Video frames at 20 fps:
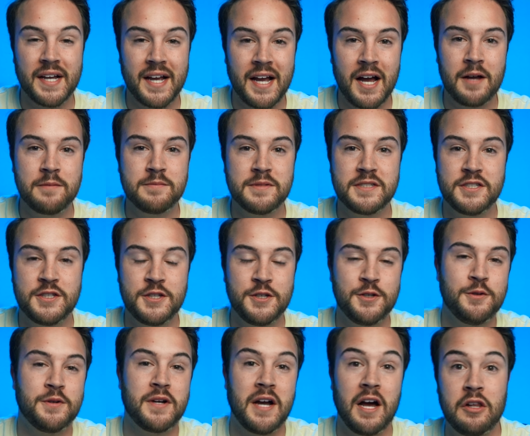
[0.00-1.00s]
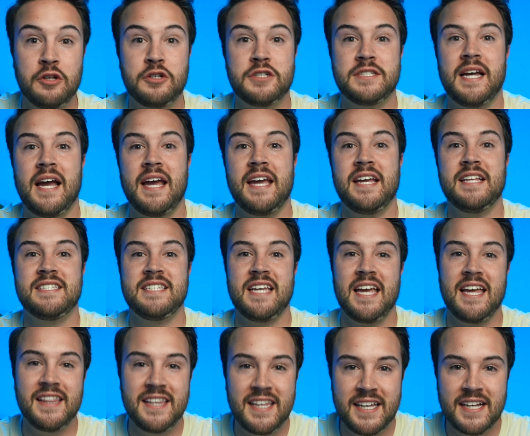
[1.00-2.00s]
it comes to color science
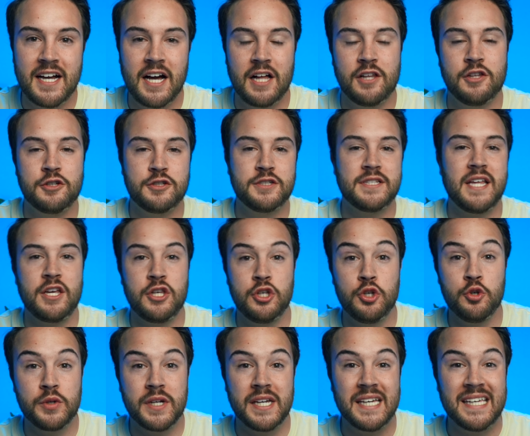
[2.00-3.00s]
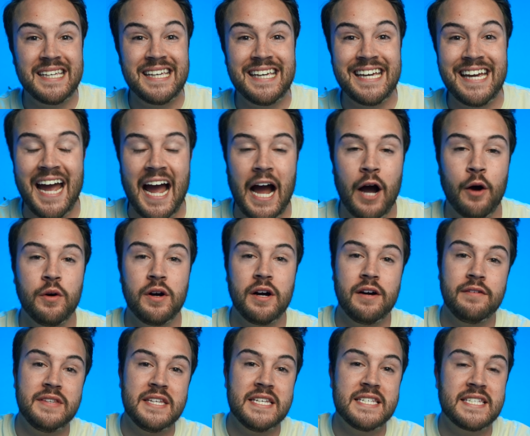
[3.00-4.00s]
and the colors that you can get out
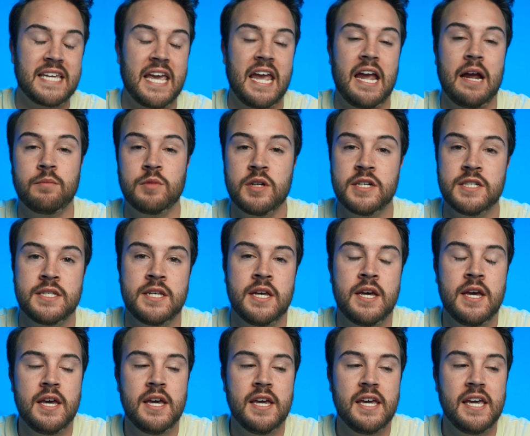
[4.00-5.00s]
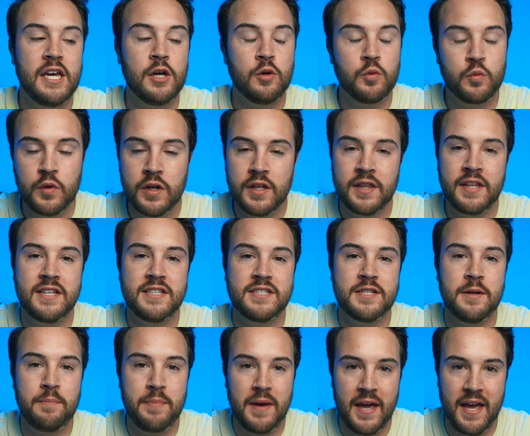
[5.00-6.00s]
of these cameras, it really
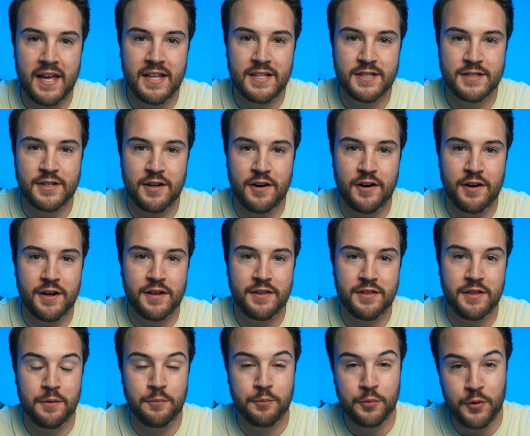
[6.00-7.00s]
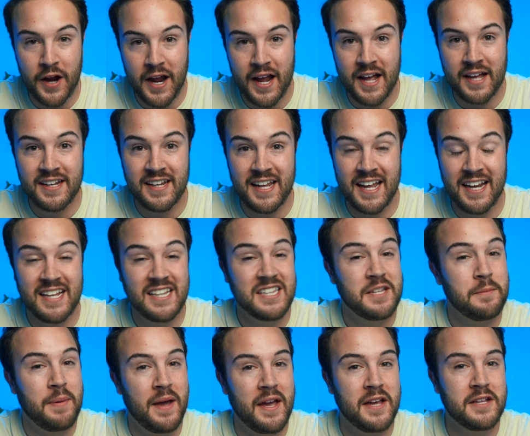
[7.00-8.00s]
depends on the brand and it
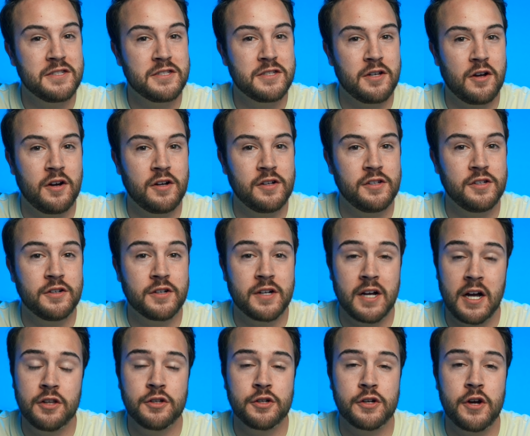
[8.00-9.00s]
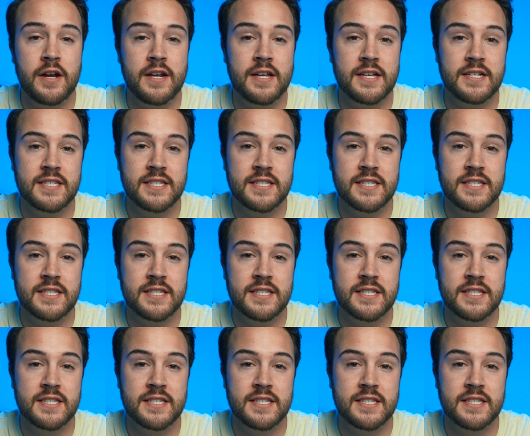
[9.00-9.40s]
depends on your color grading